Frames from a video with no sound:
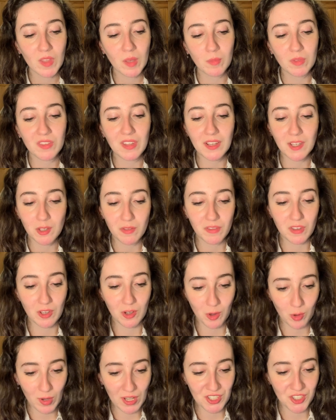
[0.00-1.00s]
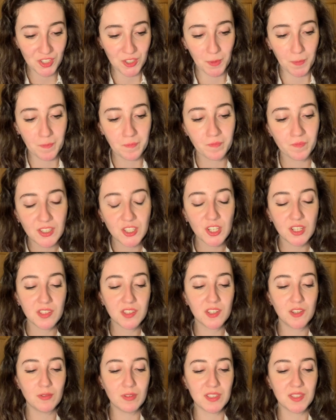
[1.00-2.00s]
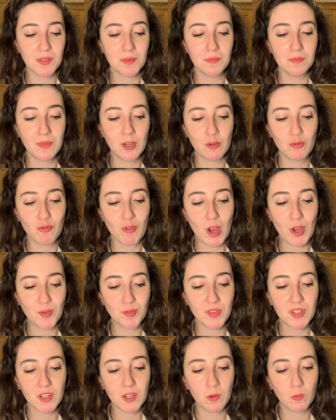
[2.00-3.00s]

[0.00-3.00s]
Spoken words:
But thank you for your question. Jesuism wrote,